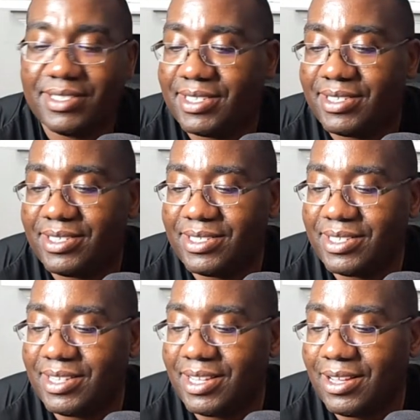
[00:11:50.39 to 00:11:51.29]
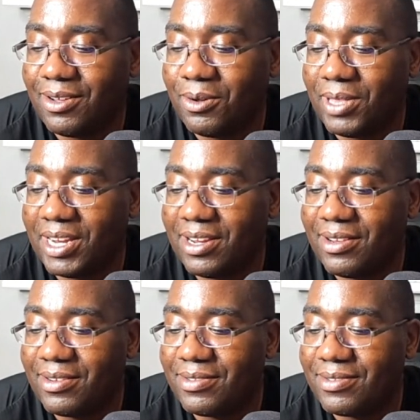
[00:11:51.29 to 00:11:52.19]
just a whole lot
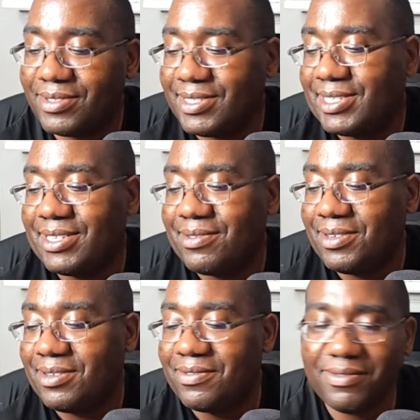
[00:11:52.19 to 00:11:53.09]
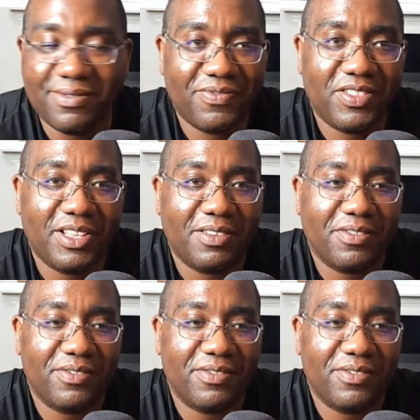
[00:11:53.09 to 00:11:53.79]
of I don't know fluff.